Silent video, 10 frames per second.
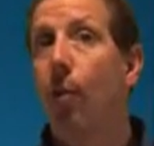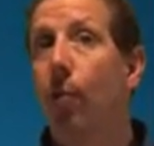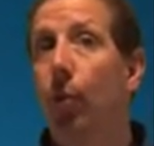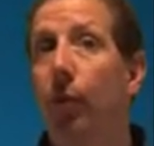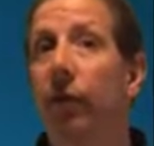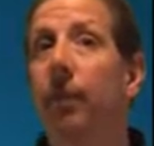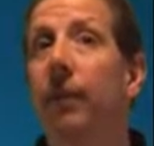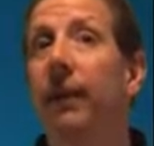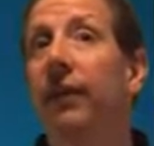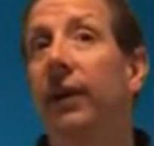Move the
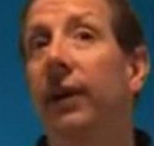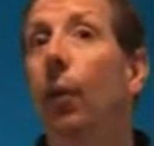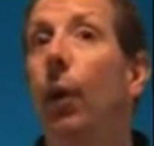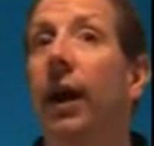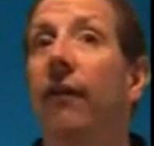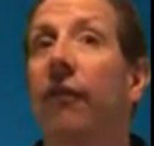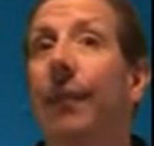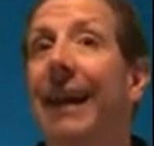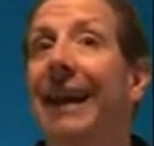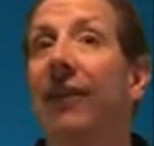PC away from
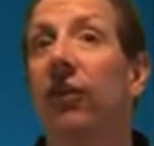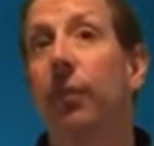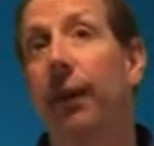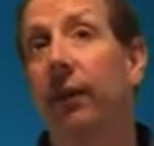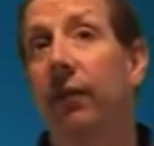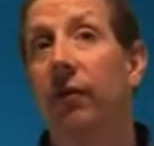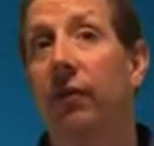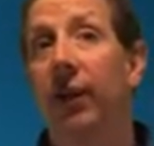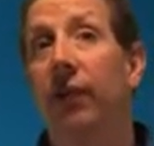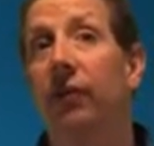any suspected
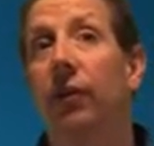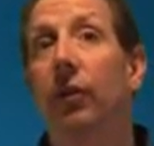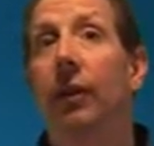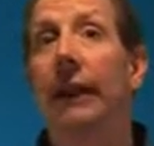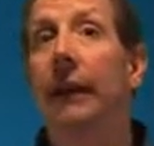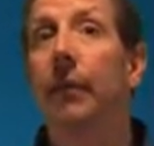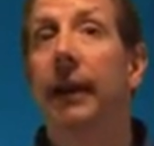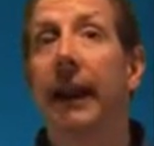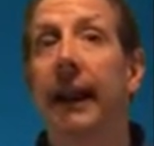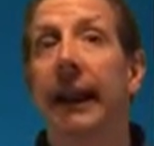device to
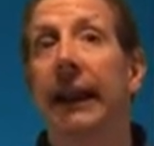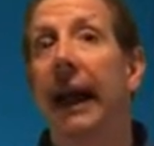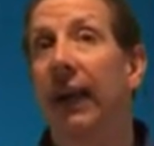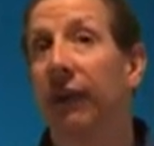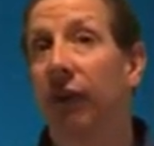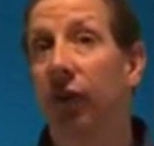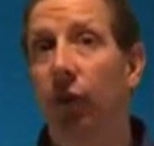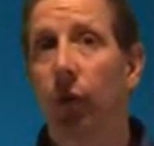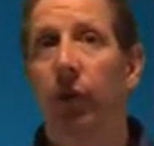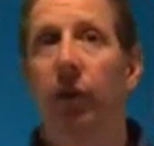eliminate it as a
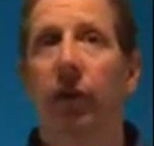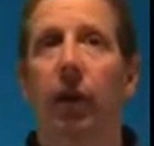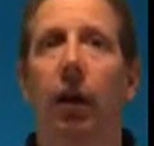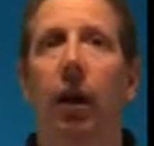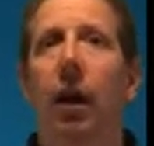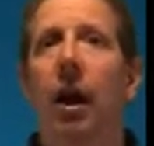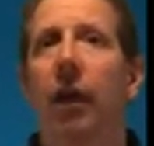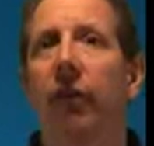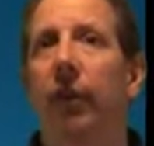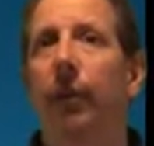source.
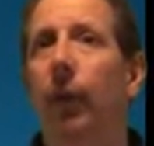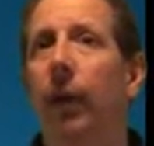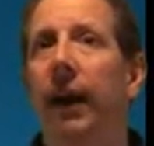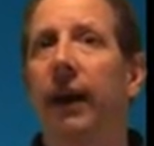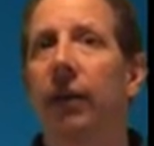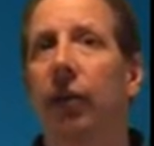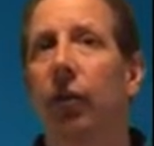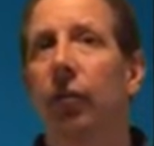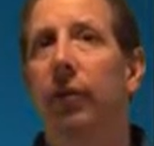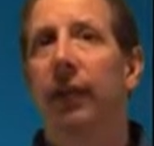Simple way
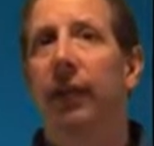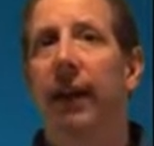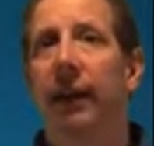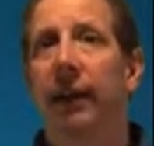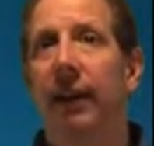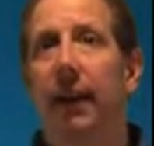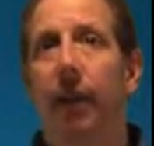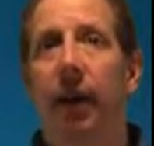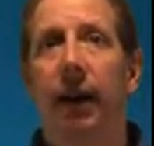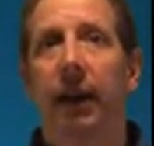to detect
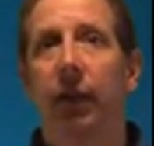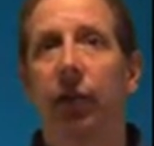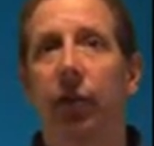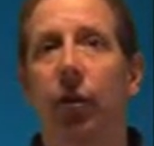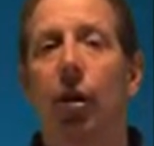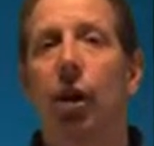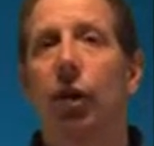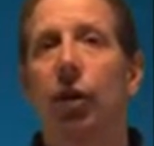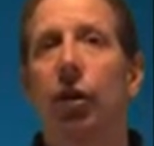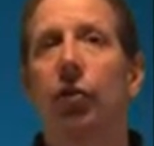EMI is to
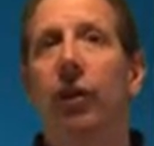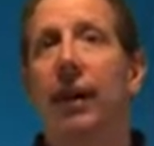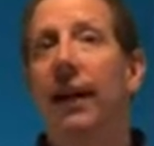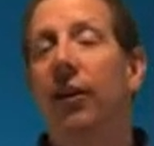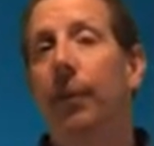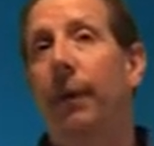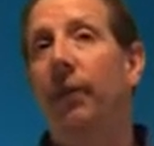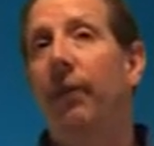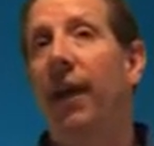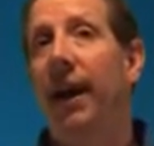use an
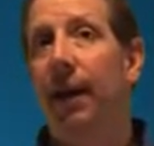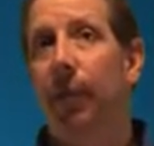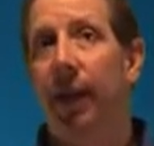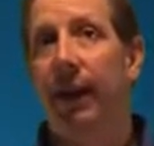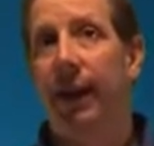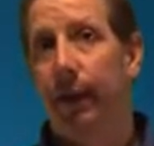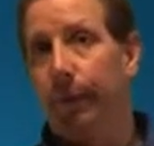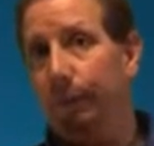inexpensive AM radio.